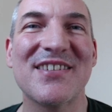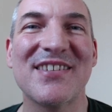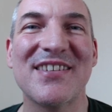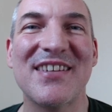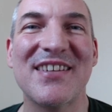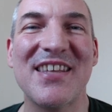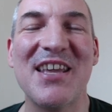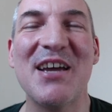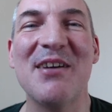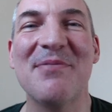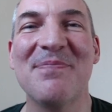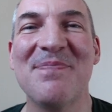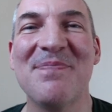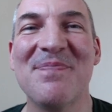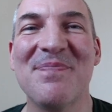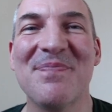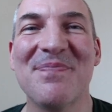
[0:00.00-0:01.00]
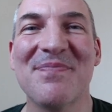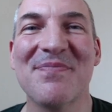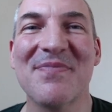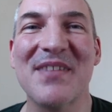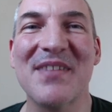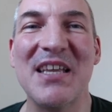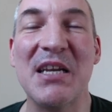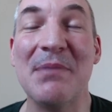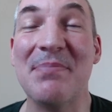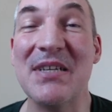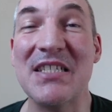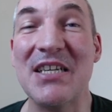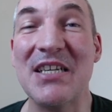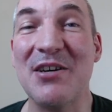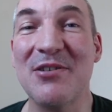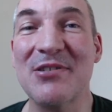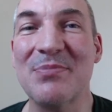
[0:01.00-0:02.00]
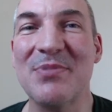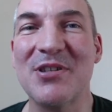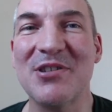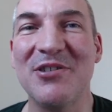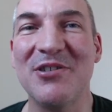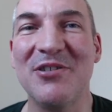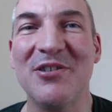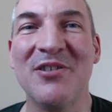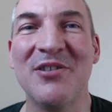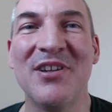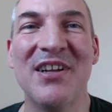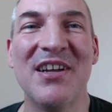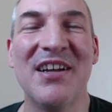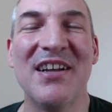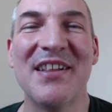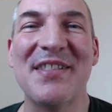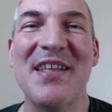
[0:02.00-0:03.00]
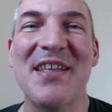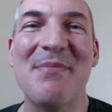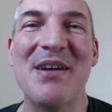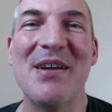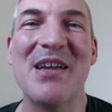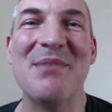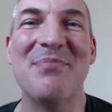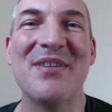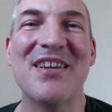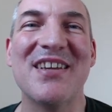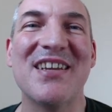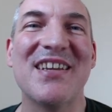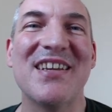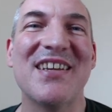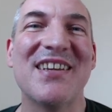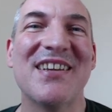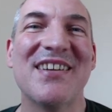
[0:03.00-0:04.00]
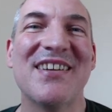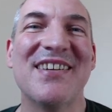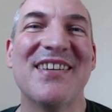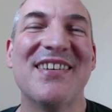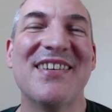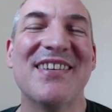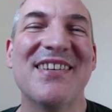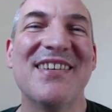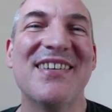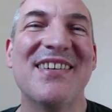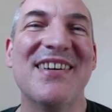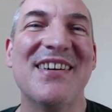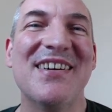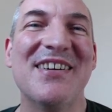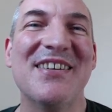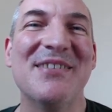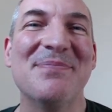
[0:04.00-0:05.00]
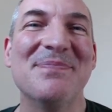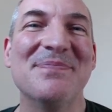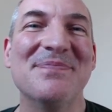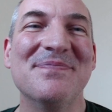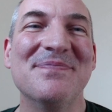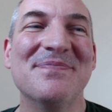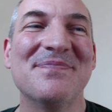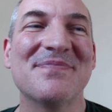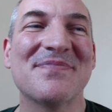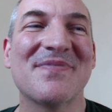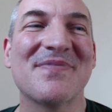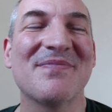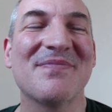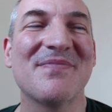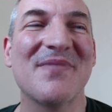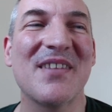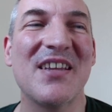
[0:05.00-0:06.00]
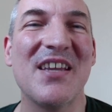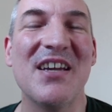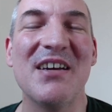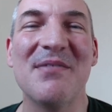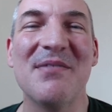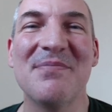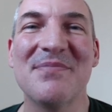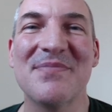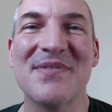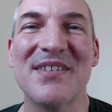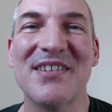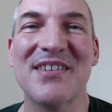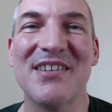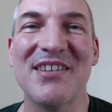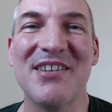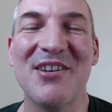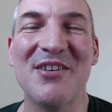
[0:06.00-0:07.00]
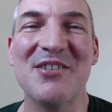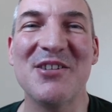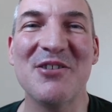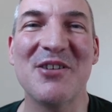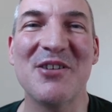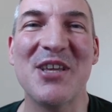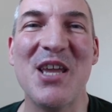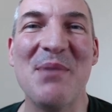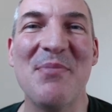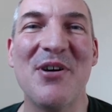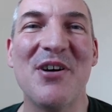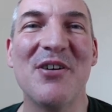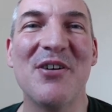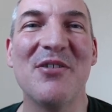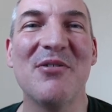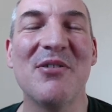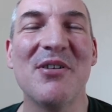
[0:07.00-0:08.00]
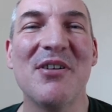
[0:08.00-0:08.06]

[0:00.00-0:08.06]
yeah, in a busy hospital, there may be, yeah, you go to your chemo.